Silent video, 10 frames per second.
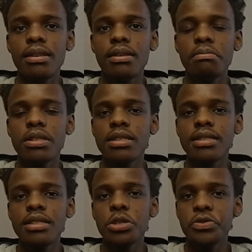because
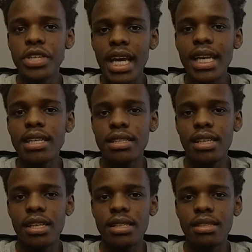the
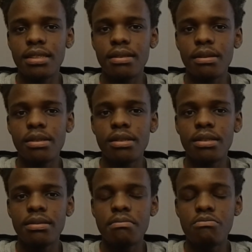reality is
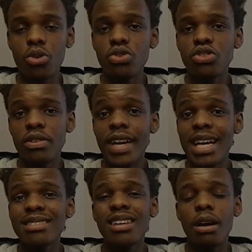most of
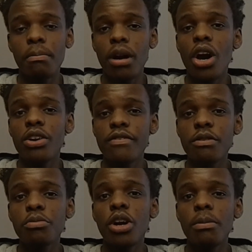us are part of the
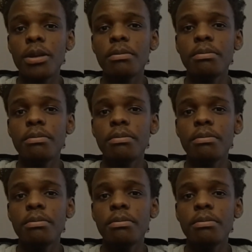problem.